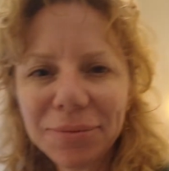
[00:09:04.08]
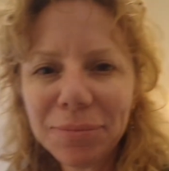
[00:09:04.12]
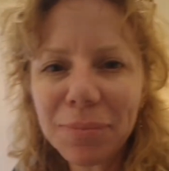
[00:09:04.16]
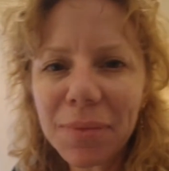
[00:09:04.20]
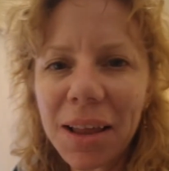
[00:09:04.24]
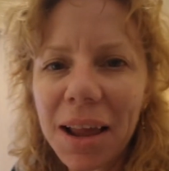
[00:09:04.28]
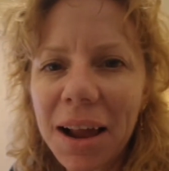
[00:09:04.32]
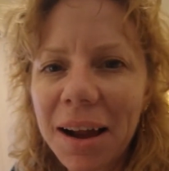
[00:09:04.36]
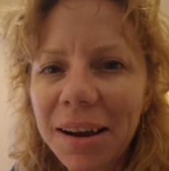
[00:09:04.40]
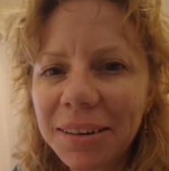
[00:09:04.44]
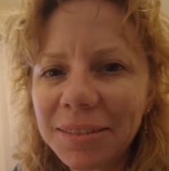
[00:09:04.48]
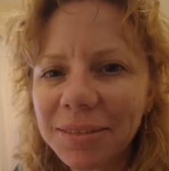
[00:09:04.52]
No
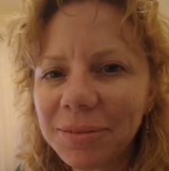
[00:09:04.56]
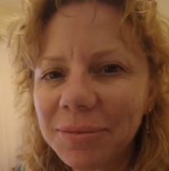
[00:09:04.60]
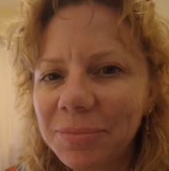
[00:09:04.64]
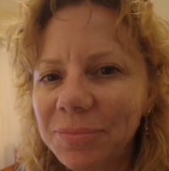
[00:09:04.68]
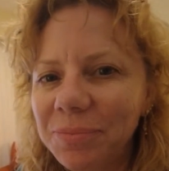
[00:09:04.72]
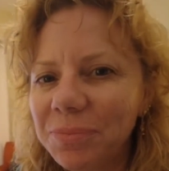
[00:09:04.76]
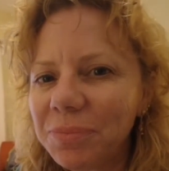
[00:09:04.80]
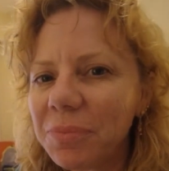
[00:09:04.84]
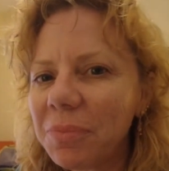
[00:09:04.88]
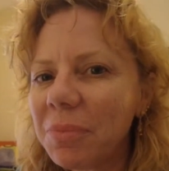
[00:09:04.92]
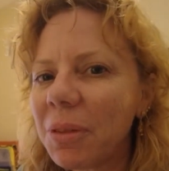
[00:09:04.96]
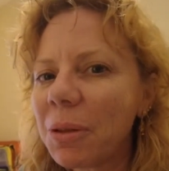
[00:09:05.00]
idea.
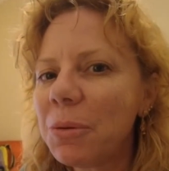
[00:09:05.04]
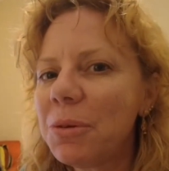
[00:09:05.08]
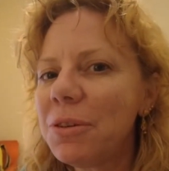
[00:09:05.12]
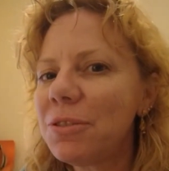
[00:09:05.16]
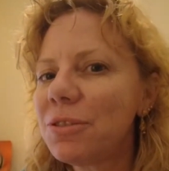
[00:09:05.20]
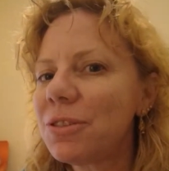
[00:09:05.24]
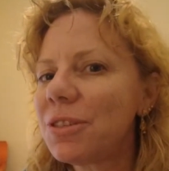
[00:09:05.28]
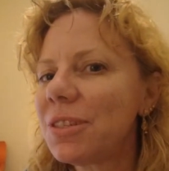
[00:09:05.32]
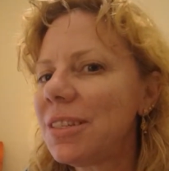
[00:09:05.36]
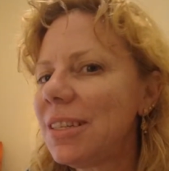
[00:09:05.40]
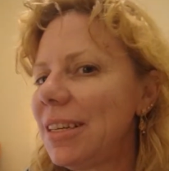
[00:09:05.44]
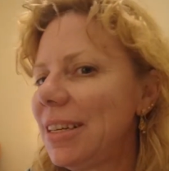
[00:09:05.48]
We
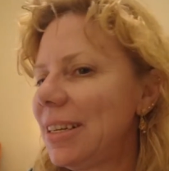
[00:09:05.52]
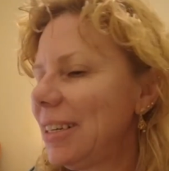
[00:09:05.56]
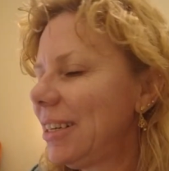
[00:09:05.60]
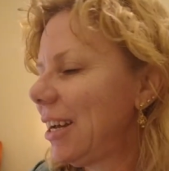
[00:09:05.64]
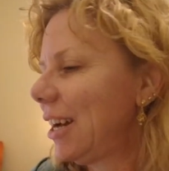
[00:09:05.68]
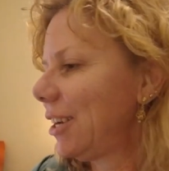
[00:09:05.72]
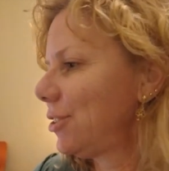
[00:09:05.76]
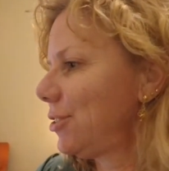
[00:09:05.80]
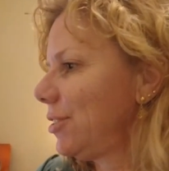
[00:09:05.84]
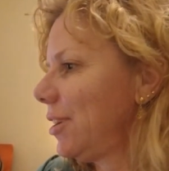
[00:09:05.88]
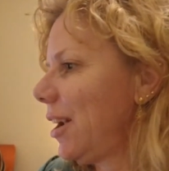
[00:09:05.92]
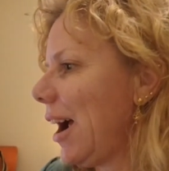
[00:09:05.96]
just eating
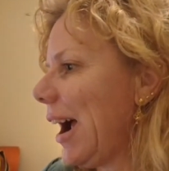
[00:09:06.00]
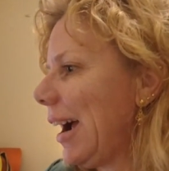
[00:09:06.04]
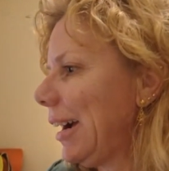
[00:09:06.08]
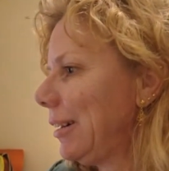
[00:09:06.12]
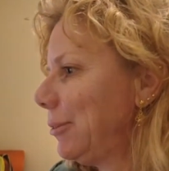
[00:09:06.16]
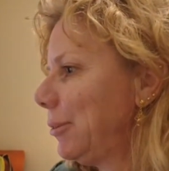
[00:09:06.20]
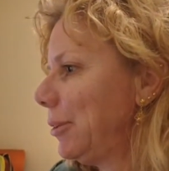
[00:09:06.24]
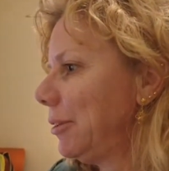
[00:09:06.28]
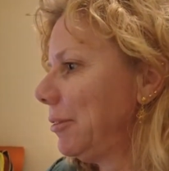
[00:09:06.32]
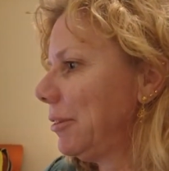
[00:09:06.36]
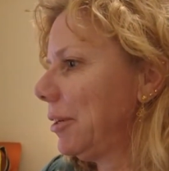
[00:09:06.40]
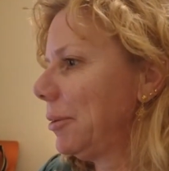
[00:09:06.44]

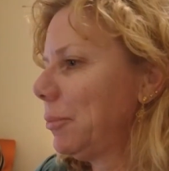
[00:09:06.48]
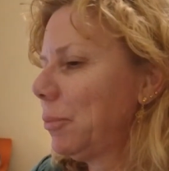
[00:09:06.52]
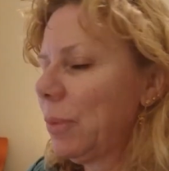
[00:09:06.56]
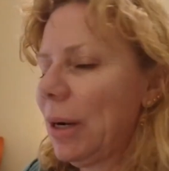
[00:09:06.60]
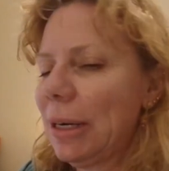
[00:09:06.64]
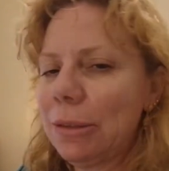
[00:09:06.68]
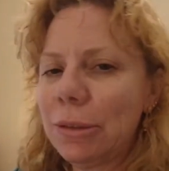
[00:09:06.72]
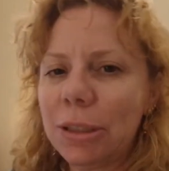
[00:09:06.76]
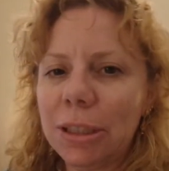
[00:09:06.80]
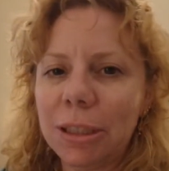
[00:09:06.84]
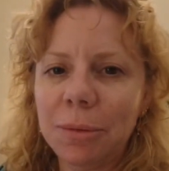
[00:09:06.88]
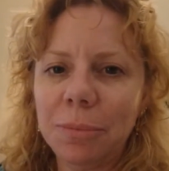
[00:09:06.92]
our, um,
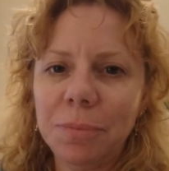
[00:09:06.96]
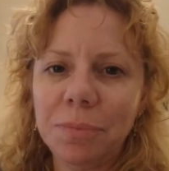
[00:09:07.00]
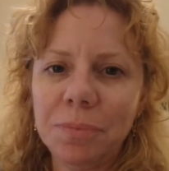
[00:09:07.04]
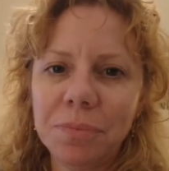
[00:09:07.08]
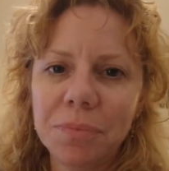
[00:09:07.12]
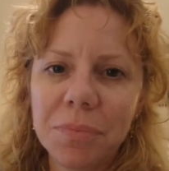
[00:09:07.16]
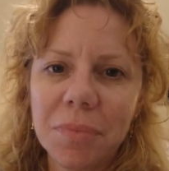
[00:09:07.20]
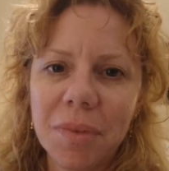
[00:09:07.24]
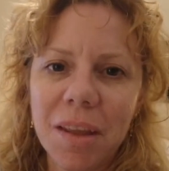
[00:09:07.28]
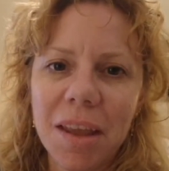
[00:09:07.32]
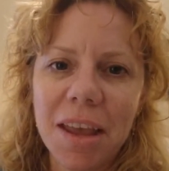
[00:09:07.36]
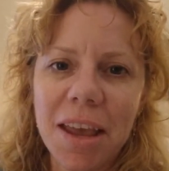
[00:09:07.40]
welcome
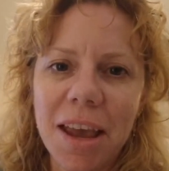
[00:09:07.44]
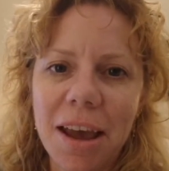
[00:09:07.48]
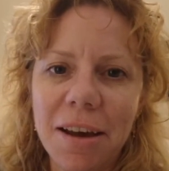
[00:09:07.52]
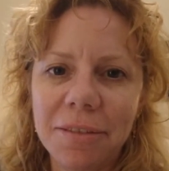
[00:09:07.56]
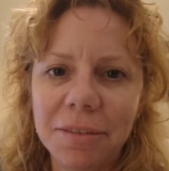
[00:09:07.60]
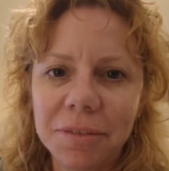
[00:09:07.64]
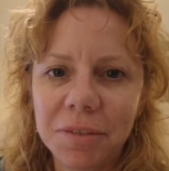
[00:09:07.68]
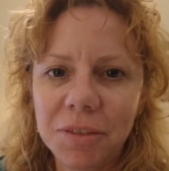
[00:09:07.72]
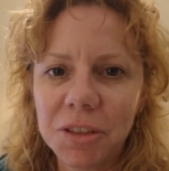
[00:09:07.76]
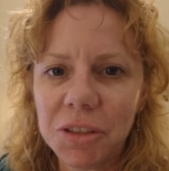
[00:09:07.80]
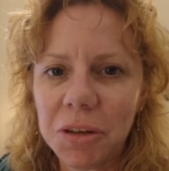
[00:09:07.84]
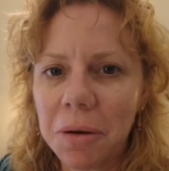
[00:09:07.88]

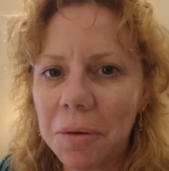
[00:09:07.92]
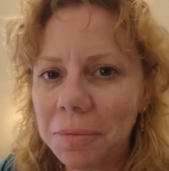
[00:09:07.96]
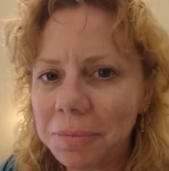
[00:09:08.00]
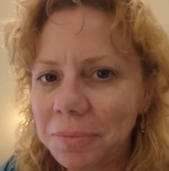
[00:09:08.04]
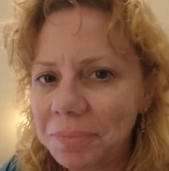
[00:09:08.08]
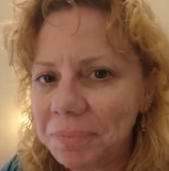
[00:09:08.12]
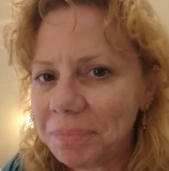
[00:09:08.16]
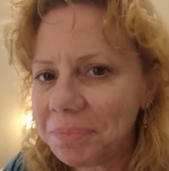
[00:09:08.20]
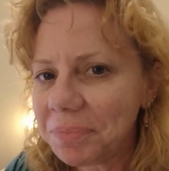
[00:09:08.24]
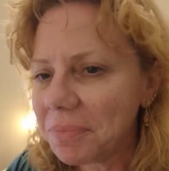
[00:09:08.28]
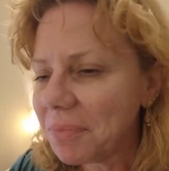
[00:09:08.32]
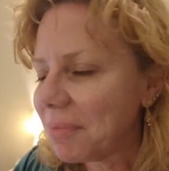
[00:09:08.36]
gift.
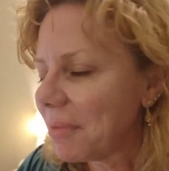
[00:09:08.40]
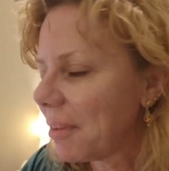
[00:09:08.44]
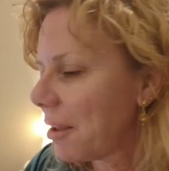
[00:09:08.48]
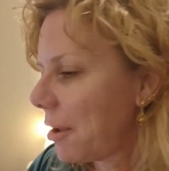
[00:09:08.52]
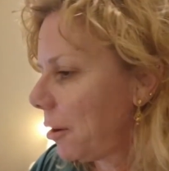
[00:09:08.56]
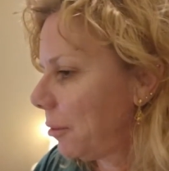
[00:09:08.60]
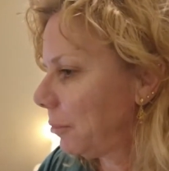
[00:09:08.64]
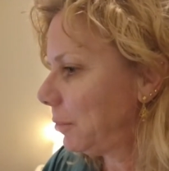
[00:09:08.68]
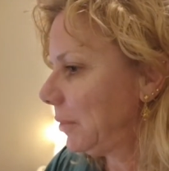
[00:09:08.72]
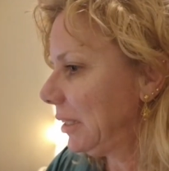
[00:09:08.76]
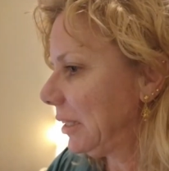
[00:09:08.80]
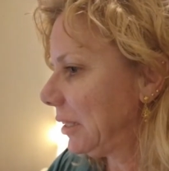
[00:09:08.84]

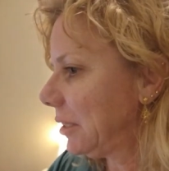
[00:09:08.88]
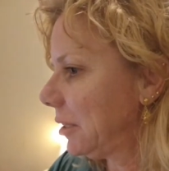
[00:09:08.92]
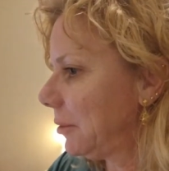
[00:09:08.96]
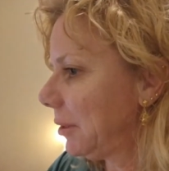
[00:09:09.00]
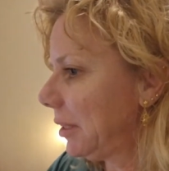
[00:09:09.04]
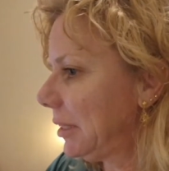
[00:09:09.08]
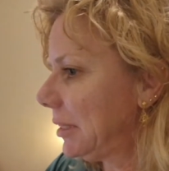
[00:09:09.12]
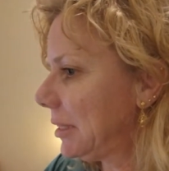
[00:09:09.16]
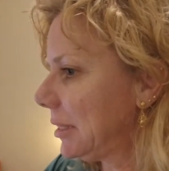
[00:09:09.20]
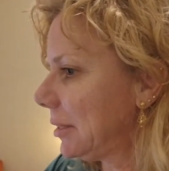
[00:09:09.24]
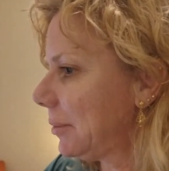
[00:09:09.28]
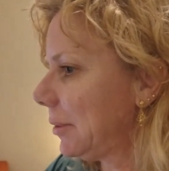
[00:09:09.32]
We had no
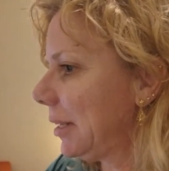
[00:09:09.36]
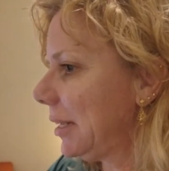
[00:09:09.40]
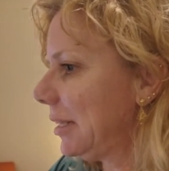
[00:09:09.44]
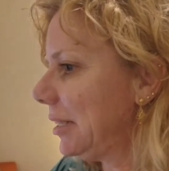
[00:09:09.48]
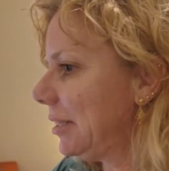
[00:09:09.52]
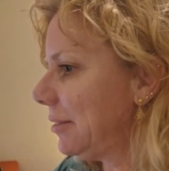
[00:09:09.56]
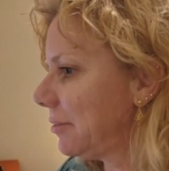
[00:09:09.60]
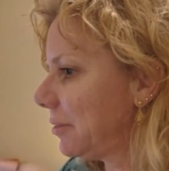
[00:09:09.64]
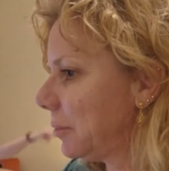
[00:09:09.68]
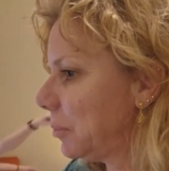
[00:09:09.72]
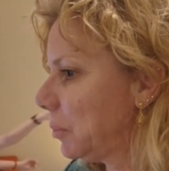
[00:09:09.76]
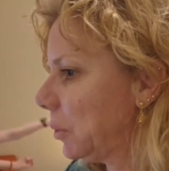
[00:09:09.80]
idea what
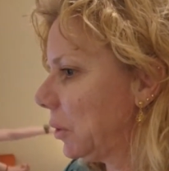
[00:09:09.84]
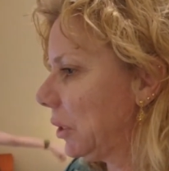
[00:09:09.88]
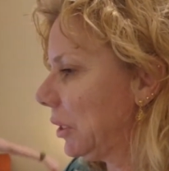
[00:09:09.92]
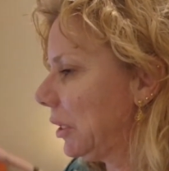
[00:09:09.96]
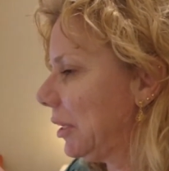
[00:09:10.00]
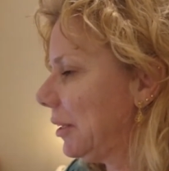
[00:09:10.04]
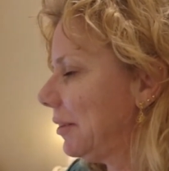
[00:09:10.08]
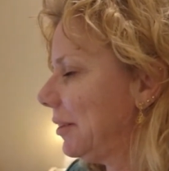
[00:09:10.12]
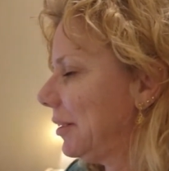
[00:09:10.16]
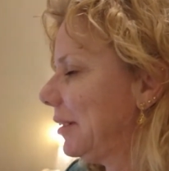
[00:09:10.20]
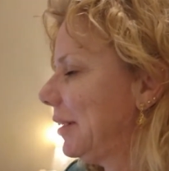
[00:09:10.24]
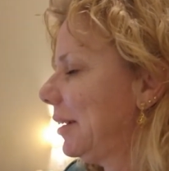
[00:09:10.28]
any of them
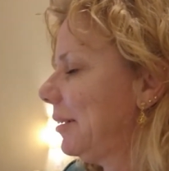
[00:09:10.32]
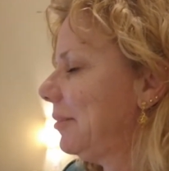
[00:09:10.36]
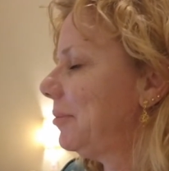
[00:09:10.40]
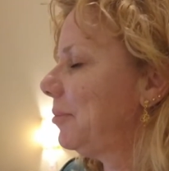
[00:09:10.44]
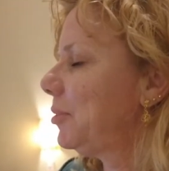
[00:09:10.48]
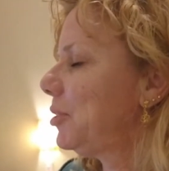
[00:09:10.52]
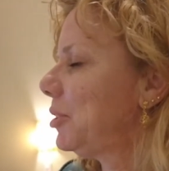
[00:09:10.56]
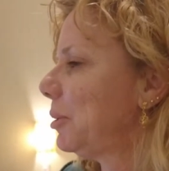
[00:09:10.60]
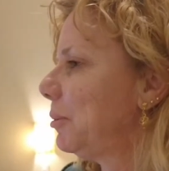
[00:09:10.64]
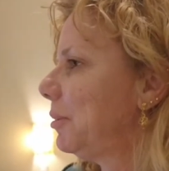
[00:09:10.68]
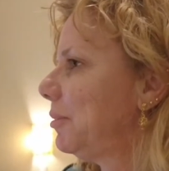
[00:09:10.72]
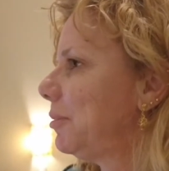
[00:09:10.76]
were. There,
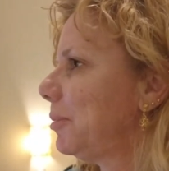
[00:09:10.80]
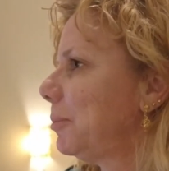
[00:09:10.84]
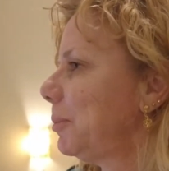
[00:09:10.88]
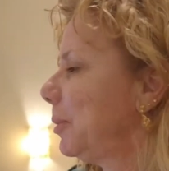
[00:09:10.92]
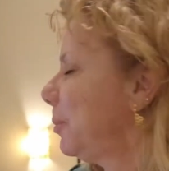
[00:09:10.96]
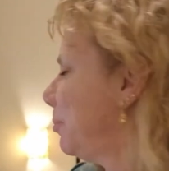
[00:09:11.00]
two of them